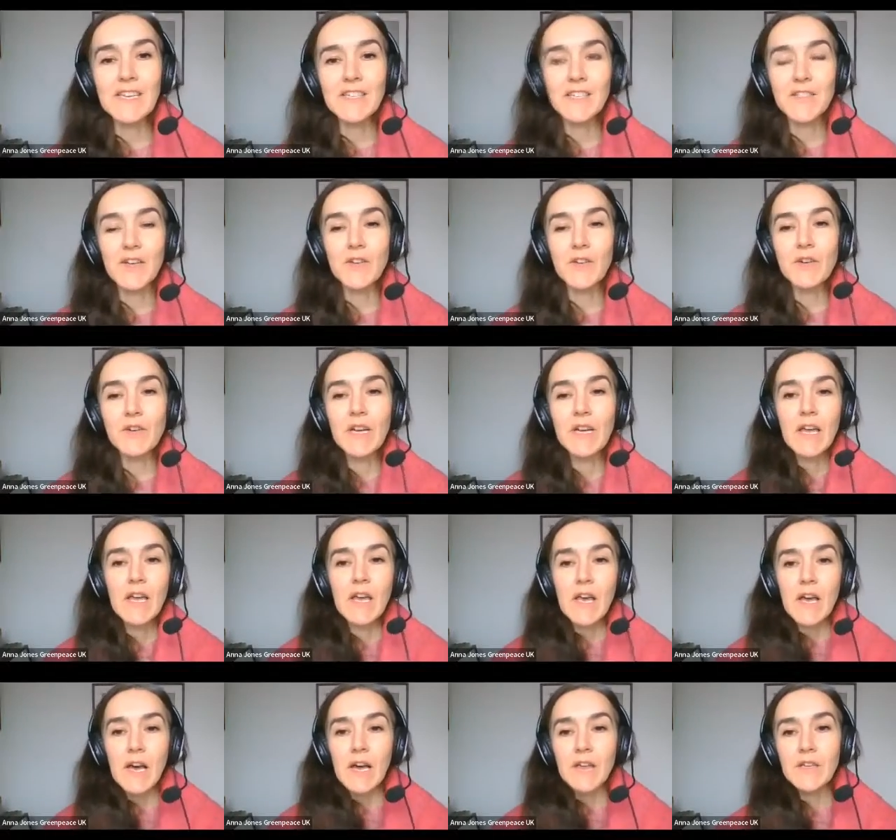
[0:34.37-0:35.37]
So I
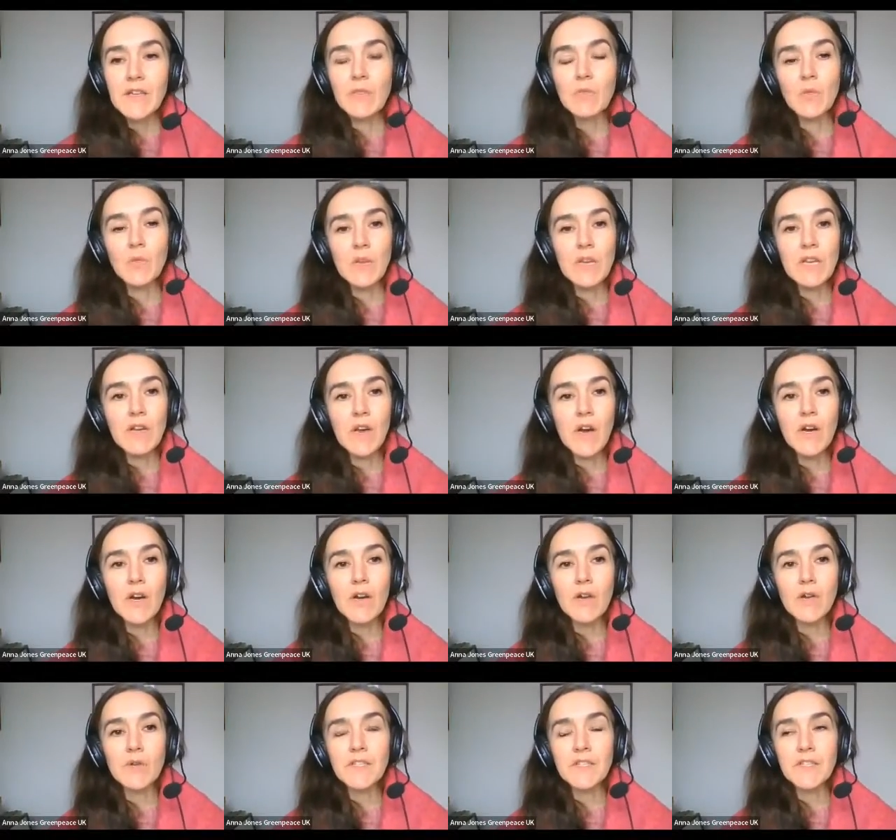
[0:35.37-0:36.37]
think what we
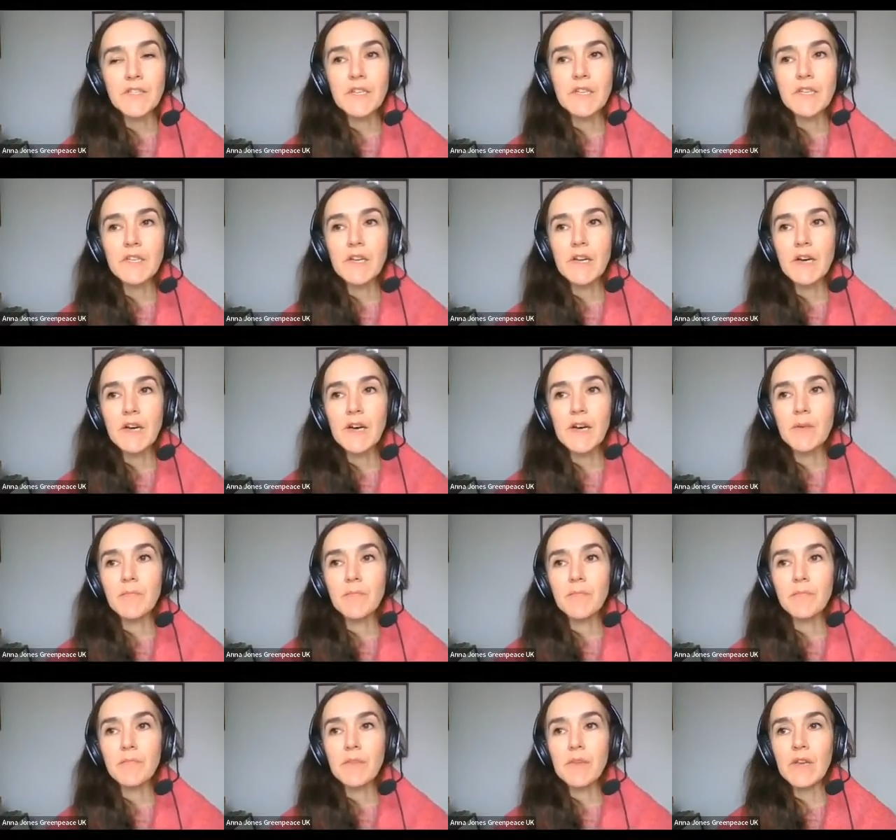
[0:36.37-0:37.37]
know is that
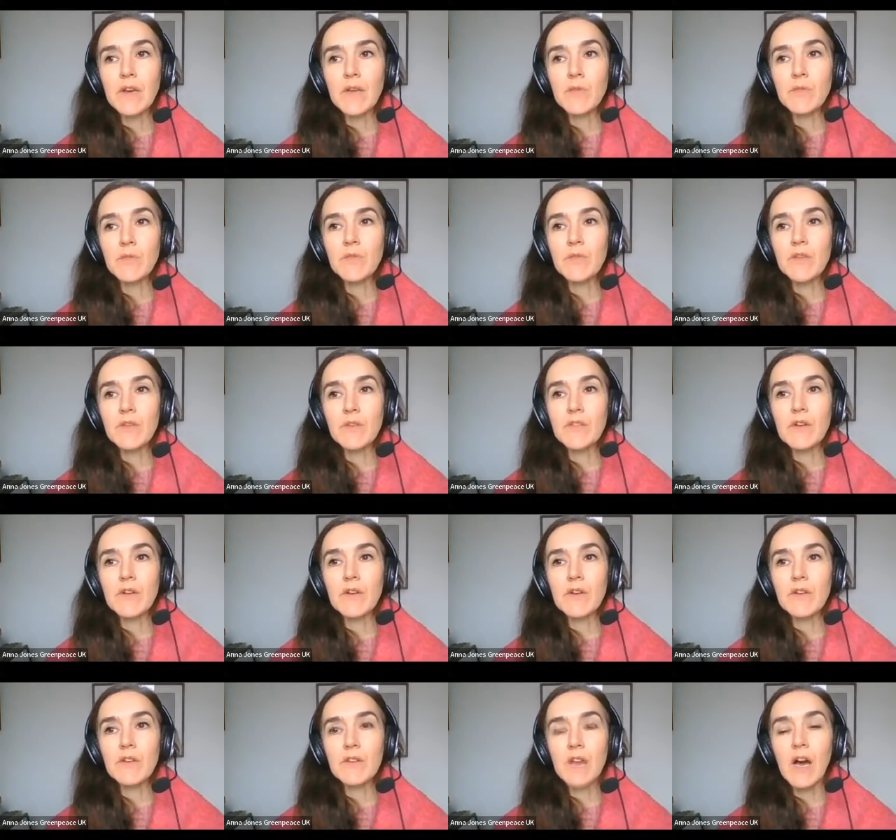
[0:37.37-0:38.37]
you know, that
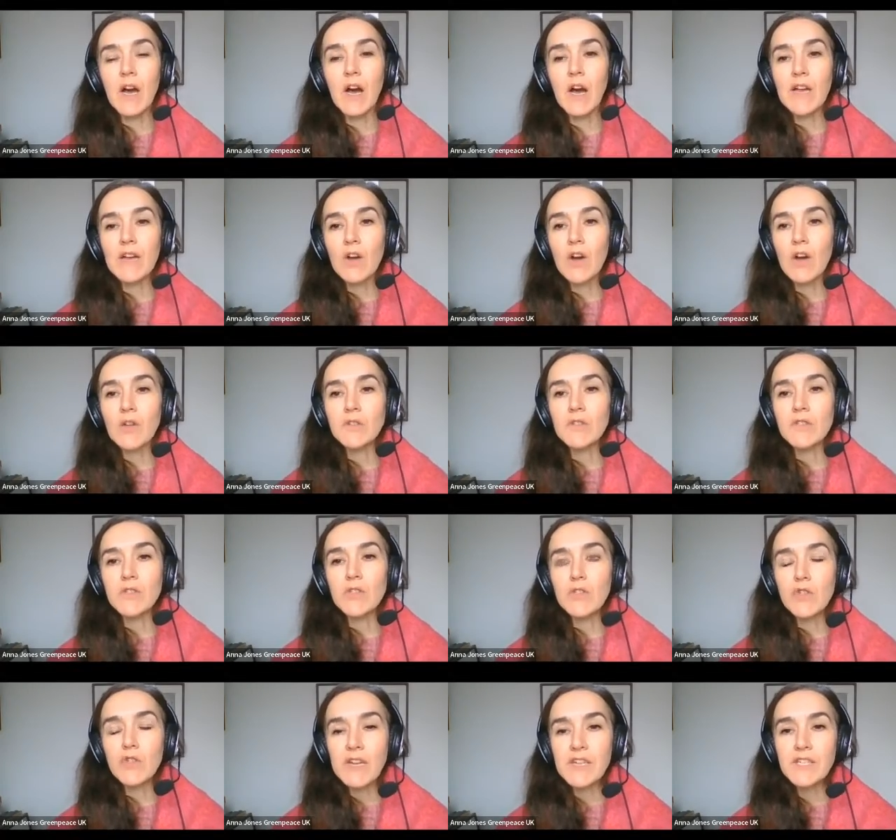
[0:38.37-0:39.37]
the higher
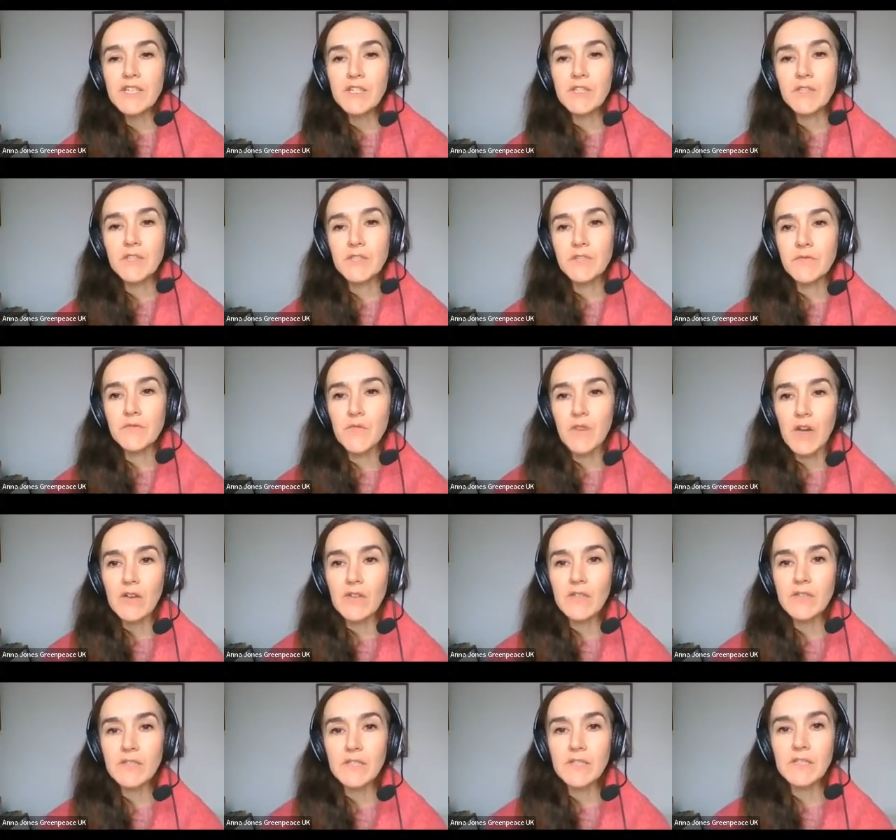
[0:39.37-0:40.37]
concentrations of
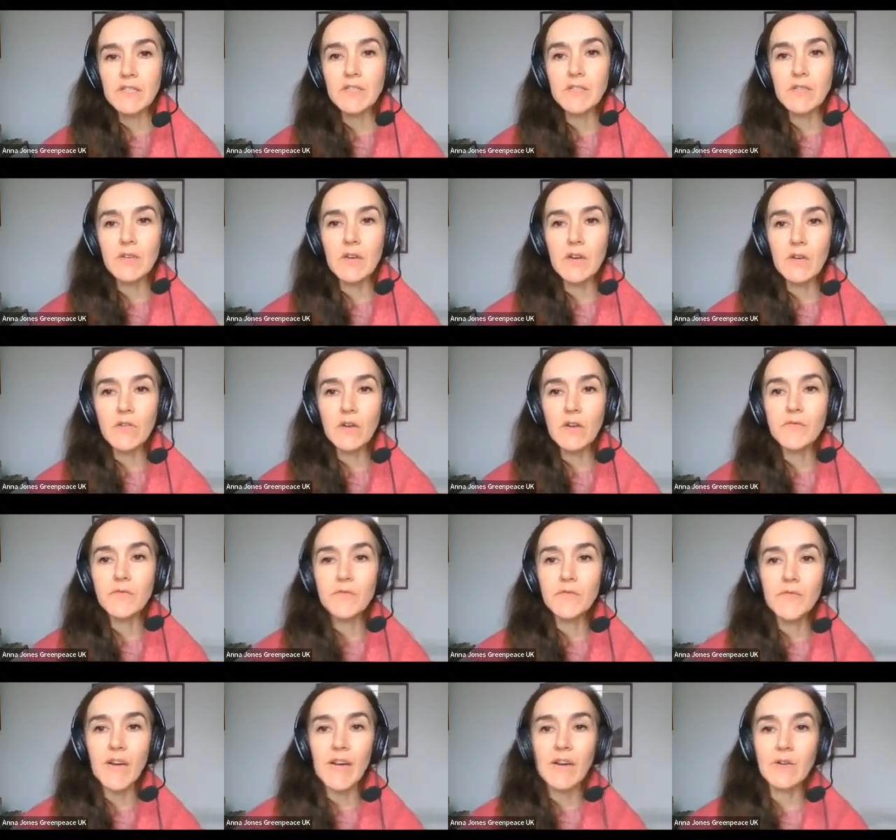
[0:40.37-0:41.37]
viruses are often
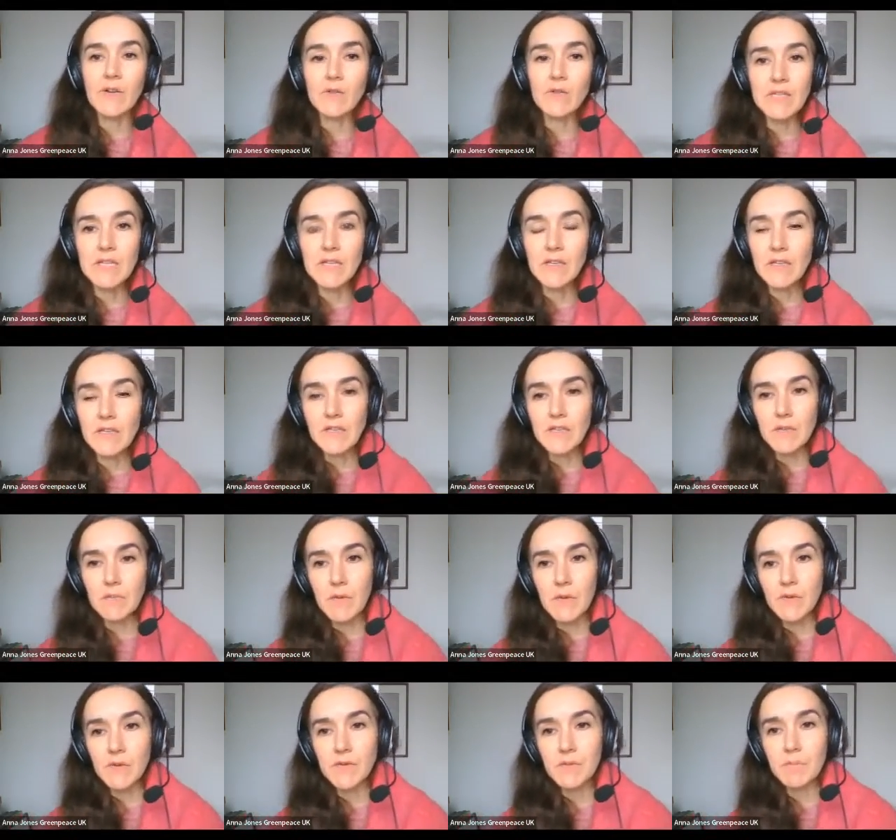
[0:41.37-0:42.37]
found in the
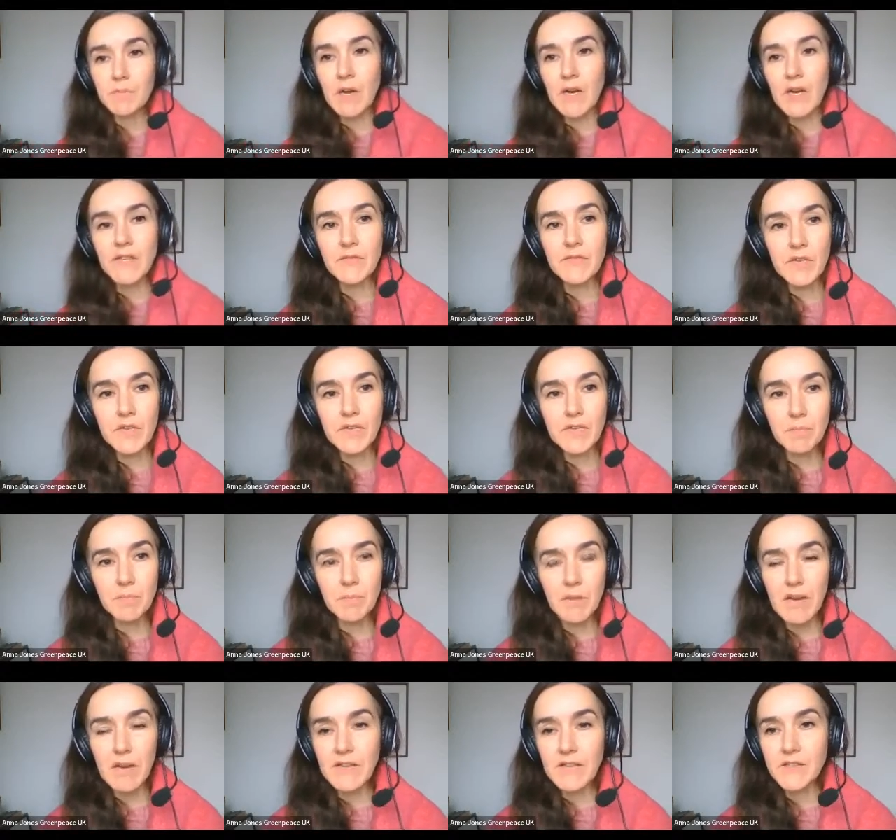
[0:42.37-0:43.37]
most biodiverse
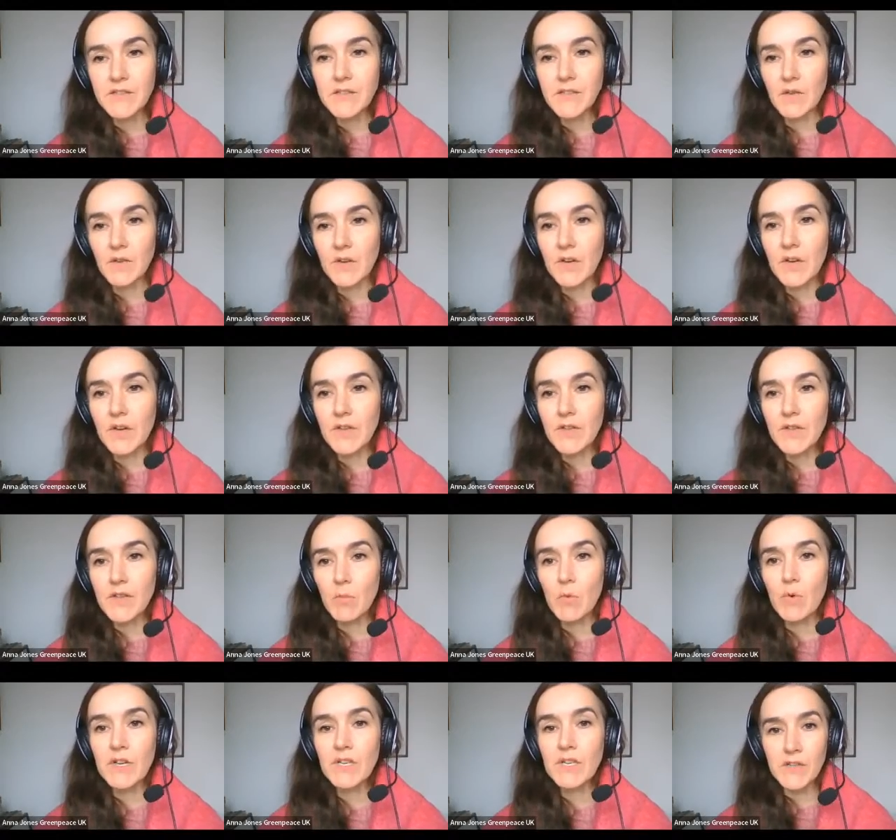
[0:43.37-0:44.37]
places on Earth.
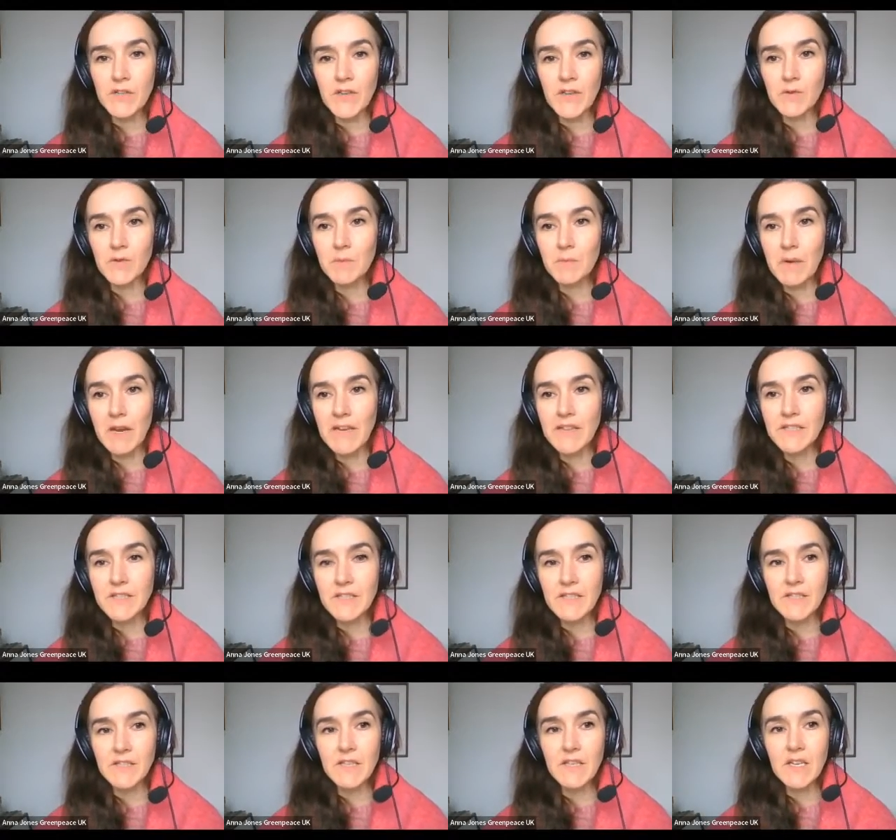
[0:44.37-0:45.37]
And which are those
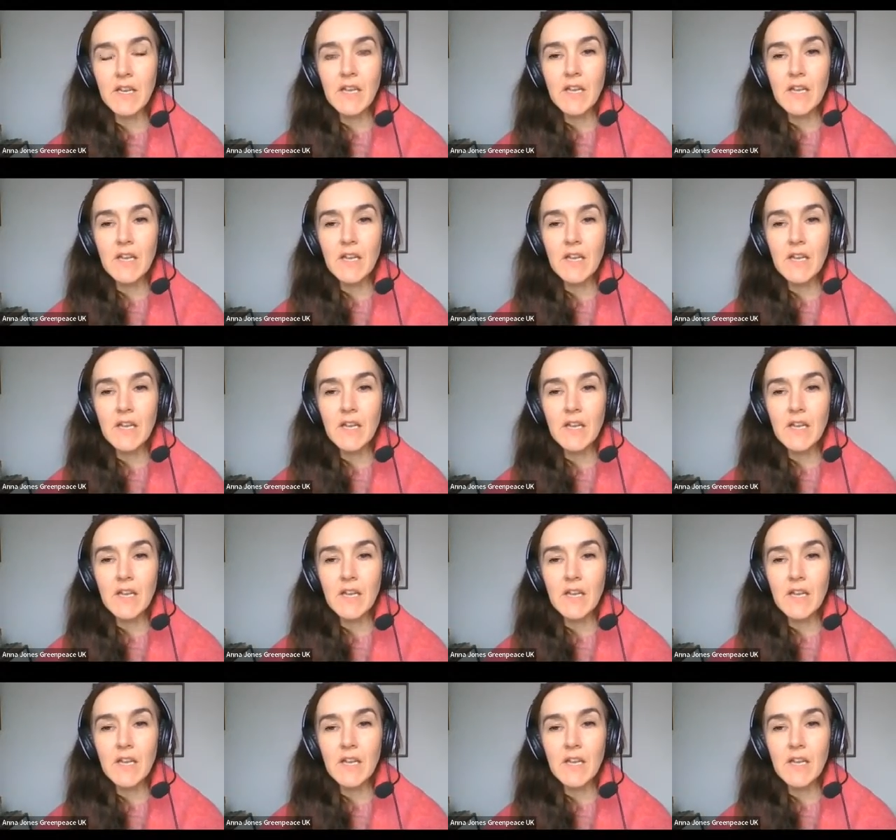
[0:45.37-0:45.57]
places?